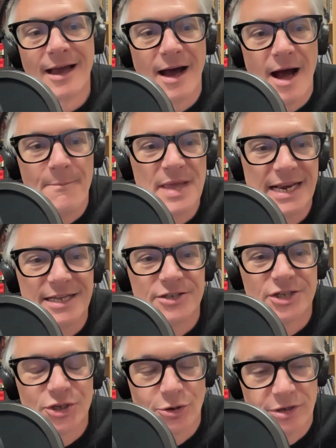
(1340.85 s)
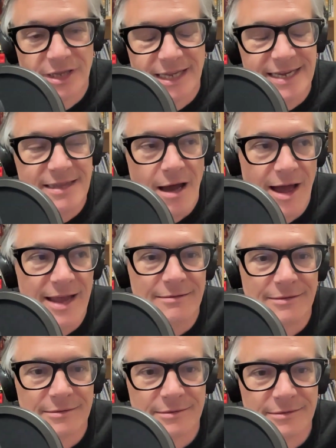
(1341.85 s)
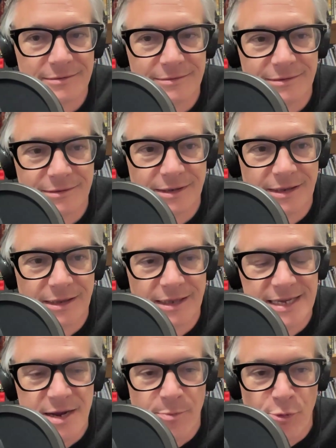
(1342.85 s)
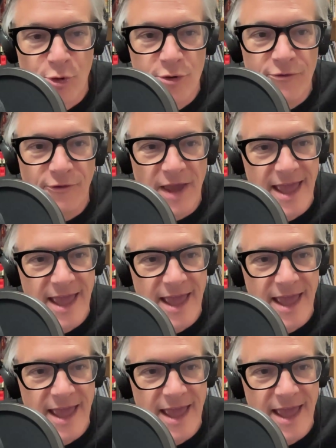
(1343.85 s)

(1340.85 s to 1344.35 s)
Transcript: And it's certainly not leak proof.